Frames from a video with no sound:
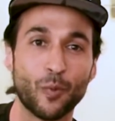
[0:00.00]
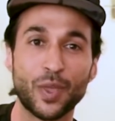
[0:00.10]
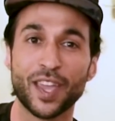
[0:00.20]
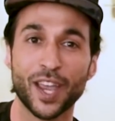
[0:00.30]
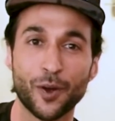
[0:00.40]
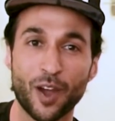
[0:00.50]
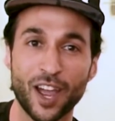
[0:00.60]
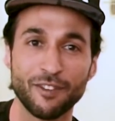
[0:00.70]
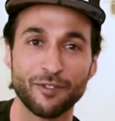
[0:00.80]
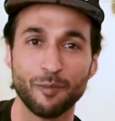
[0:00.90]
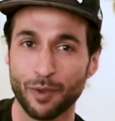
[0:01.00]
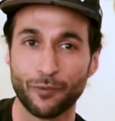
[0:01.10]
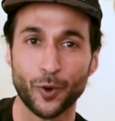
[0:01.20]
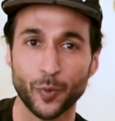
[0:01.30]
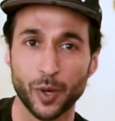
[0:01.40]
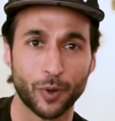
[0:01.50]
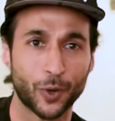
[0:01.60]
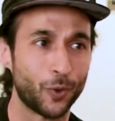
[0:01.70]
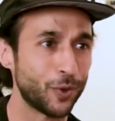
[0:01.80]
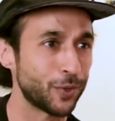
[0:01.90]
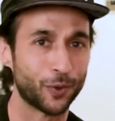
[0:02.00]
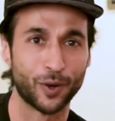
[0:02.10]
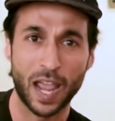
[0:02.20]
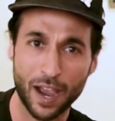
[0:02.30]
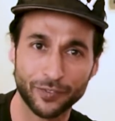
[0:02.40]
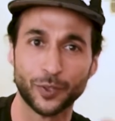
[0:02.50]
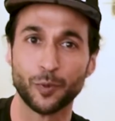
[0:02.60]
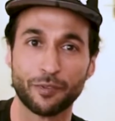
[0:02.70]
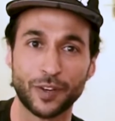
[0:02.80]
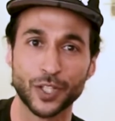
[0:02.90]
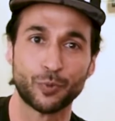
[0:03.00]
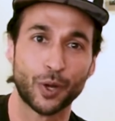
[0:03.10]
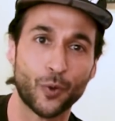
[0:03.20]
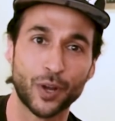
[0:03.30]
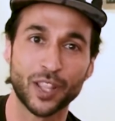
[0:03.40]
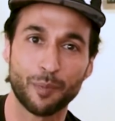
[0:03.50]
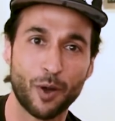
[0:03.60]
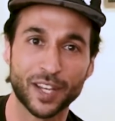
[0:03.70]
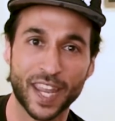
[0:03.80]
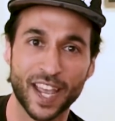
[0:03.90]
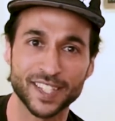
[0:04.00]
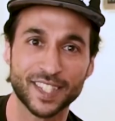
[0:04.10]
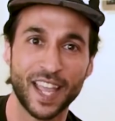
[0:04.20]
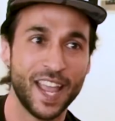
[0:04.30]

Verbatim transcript: when they arrive before we record or after we finish recording the podcast,